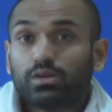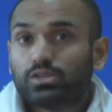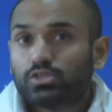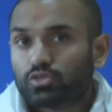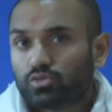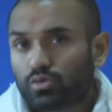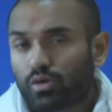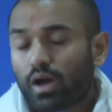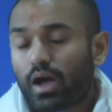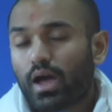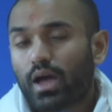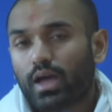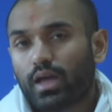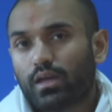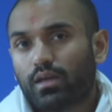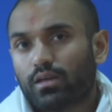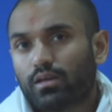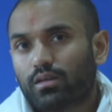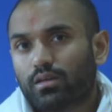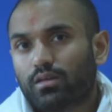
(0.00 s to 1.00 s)
try,
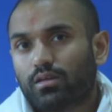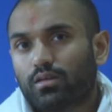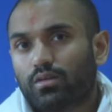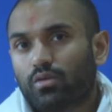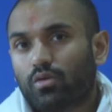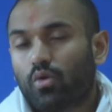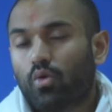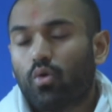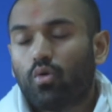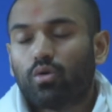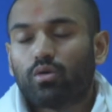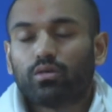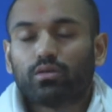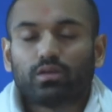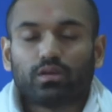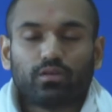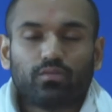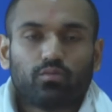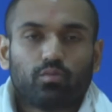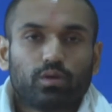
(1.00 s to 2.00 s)
or
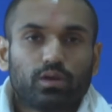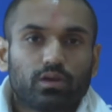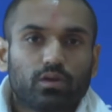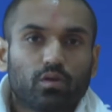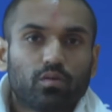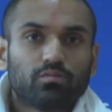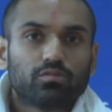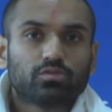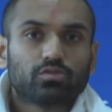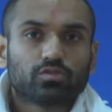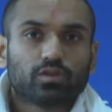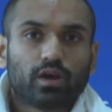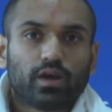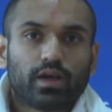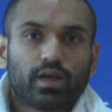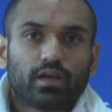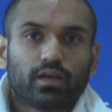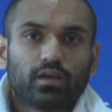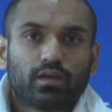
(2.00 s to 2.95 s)
if we don't try,